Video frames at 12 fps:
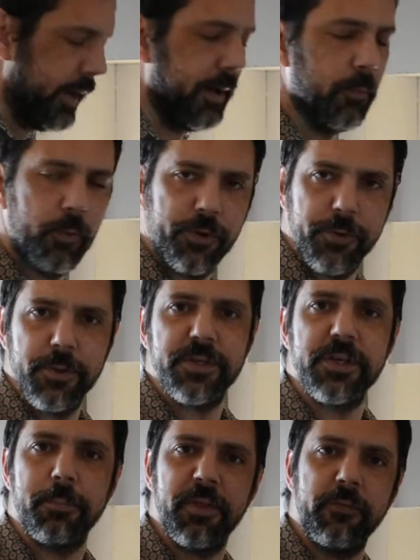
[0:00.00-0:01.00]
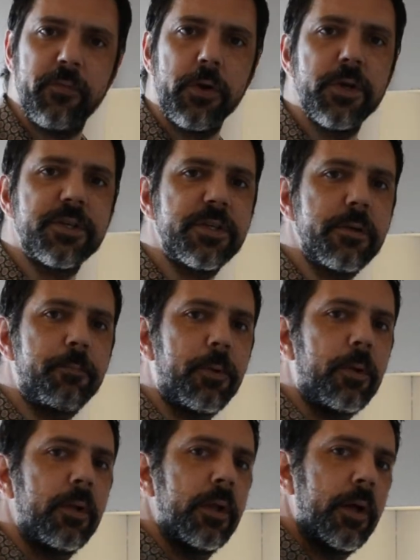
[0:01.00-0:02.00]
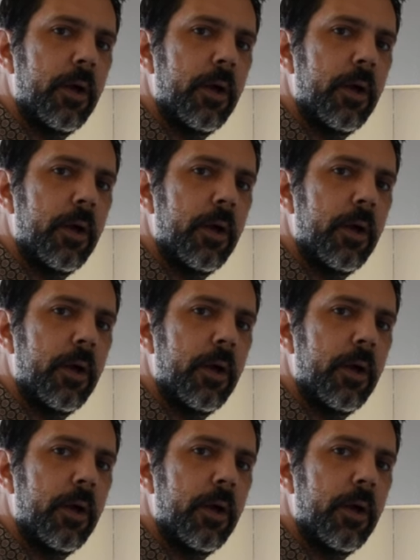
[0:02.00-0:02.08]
And we're doing something very simple.